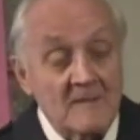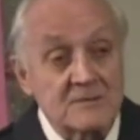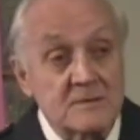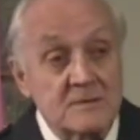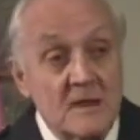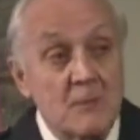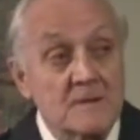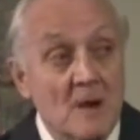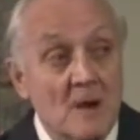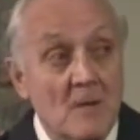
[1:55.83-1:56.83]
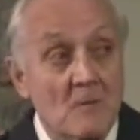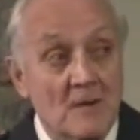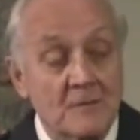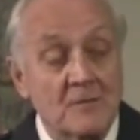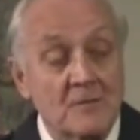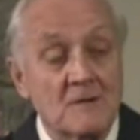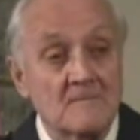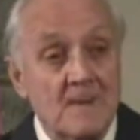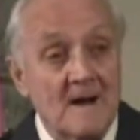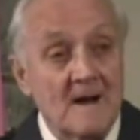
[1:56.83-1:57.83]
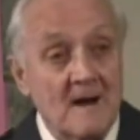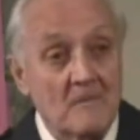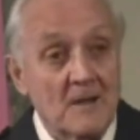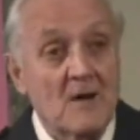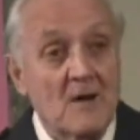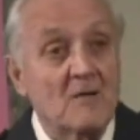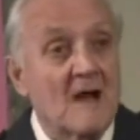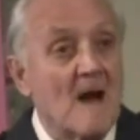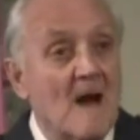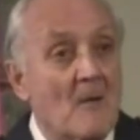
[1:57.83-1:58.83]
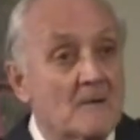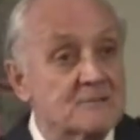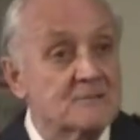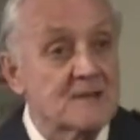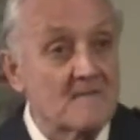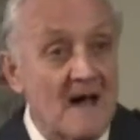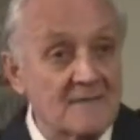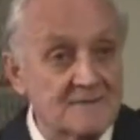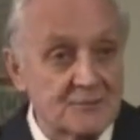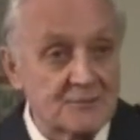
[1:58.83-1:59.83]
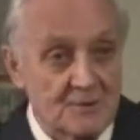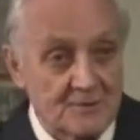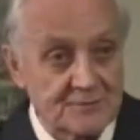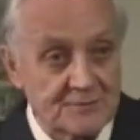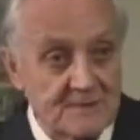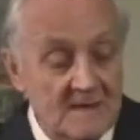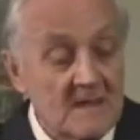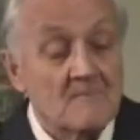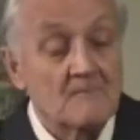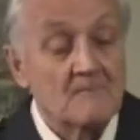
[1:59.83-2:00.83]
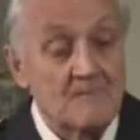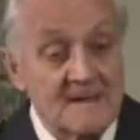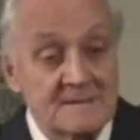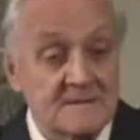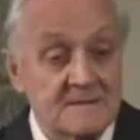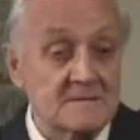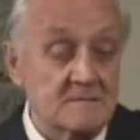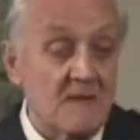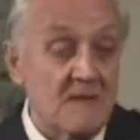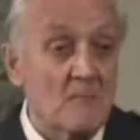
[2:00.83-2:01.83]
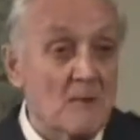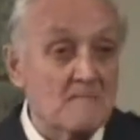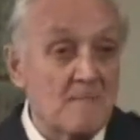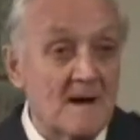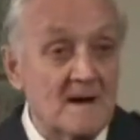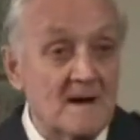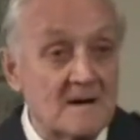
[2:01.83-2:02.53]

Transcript: But if we don't want nuclear power, we've got to come up with some other source, better than wind